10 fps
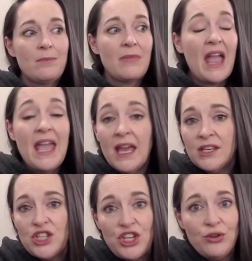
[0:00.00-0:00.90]

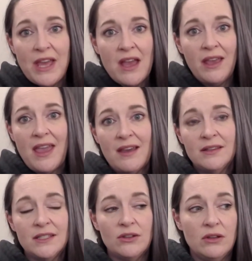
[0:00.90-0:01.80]
And you can't
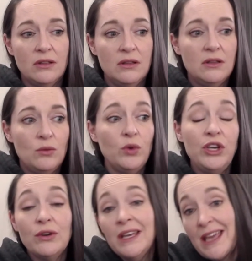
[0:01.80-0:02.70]
cancel. Well, you
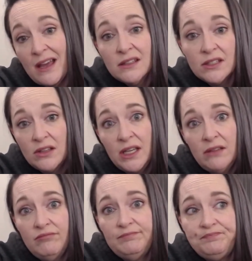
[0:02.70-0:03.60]
can cancel it.
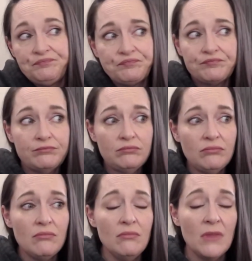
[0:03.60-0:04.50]

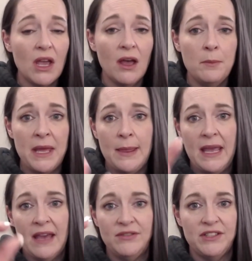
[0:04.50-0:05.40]
And they
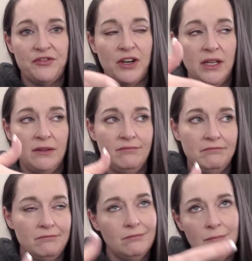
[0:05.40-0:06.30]
have different,
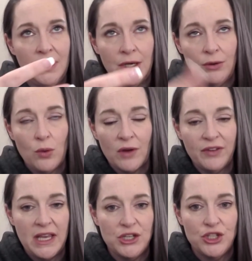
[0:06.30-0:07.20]

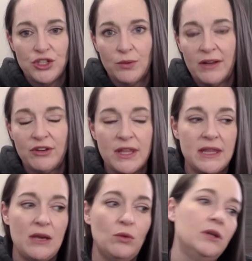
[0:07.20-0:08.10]
qualifications or whatever that
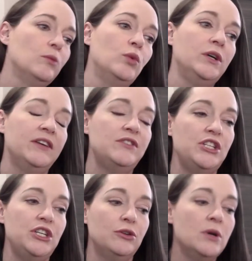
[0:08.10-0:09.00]
they will give to
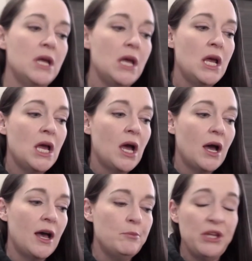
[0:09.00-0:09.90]
you.
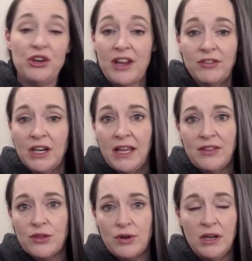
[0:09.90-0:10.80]
But you're never going to get the
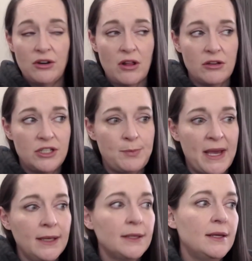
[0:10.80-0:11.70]
$300
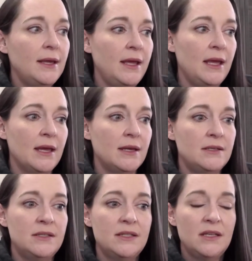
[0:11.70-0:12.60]
back. And,